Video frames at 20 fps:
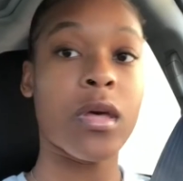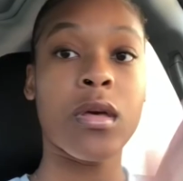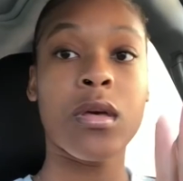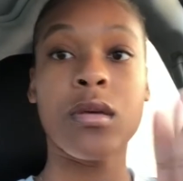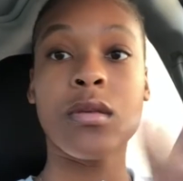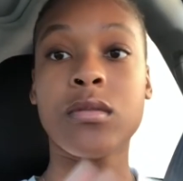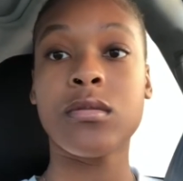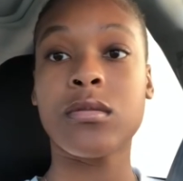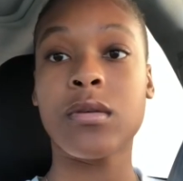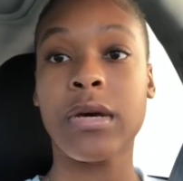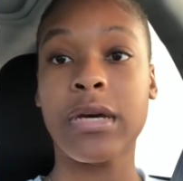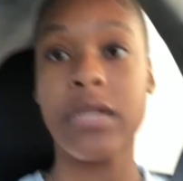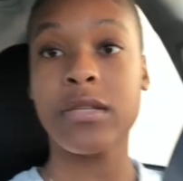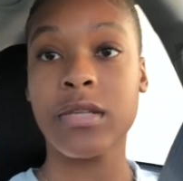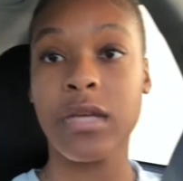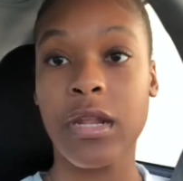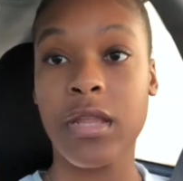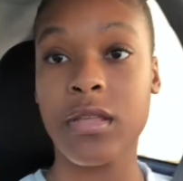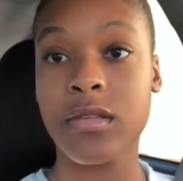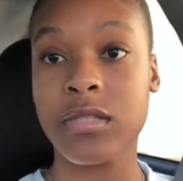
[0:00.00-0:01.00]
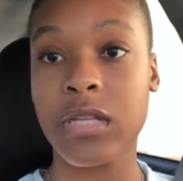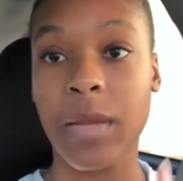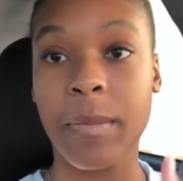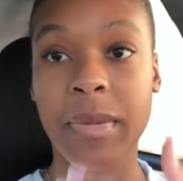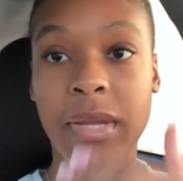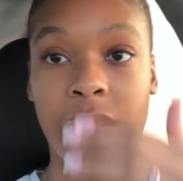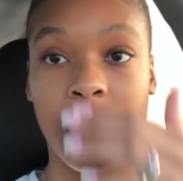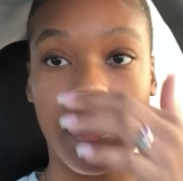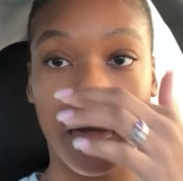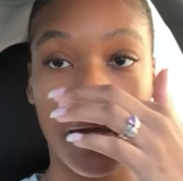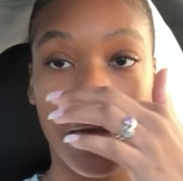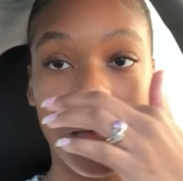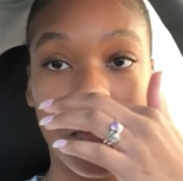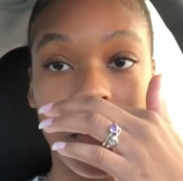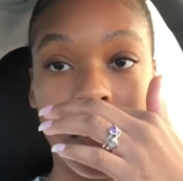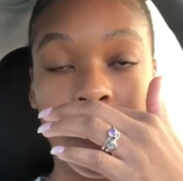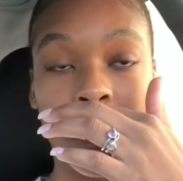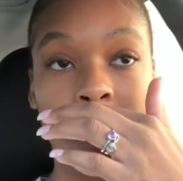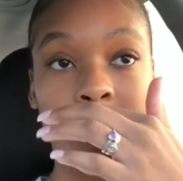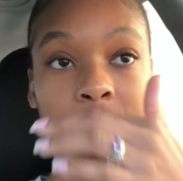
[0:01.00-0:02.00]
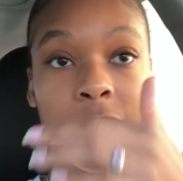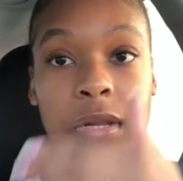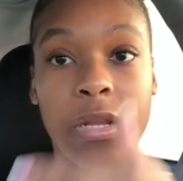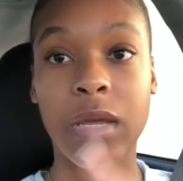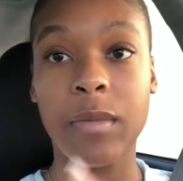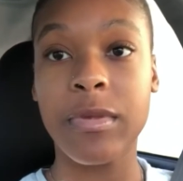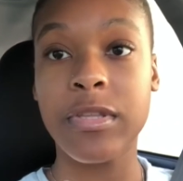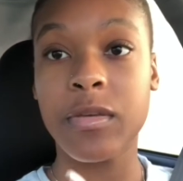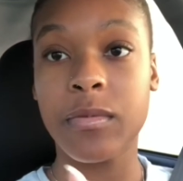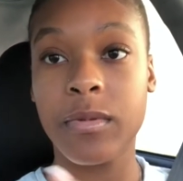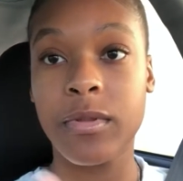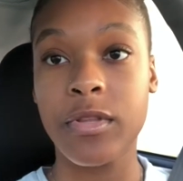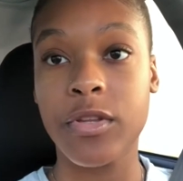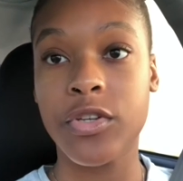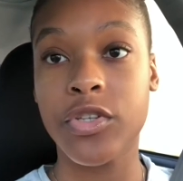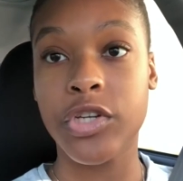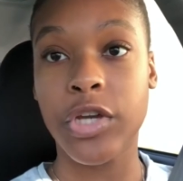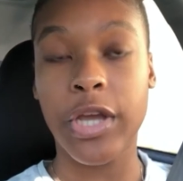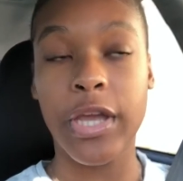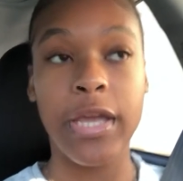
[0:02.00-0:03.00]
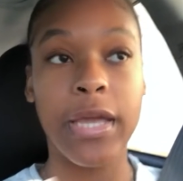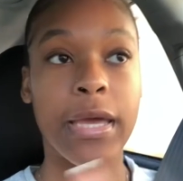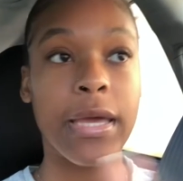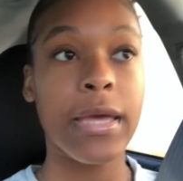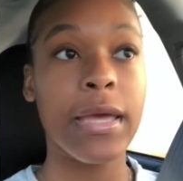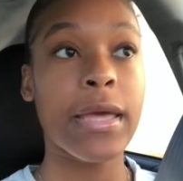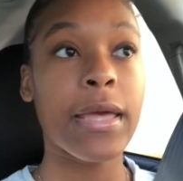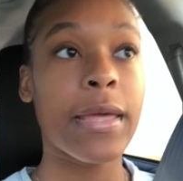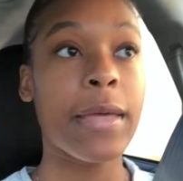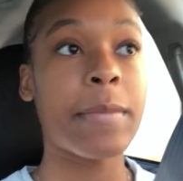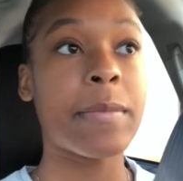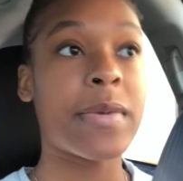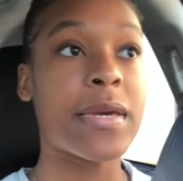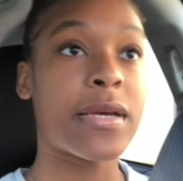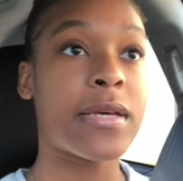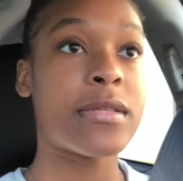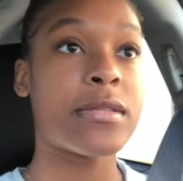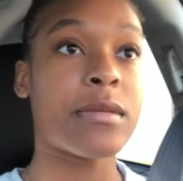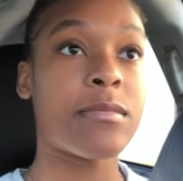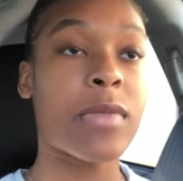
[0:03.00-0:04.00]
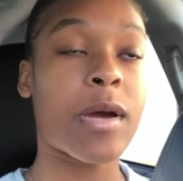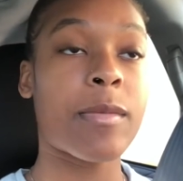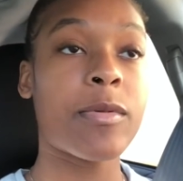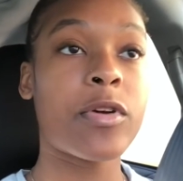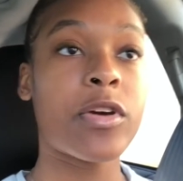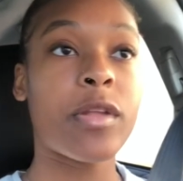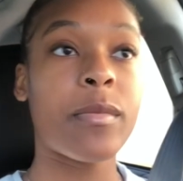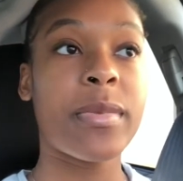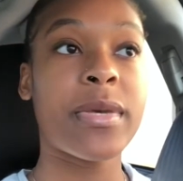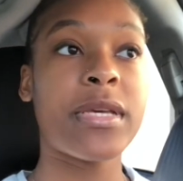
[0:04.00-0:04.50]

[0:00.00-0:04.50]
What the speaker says: So I decided to stop at Dunkin' really quickly to give me something to drink because I'm probably gonna be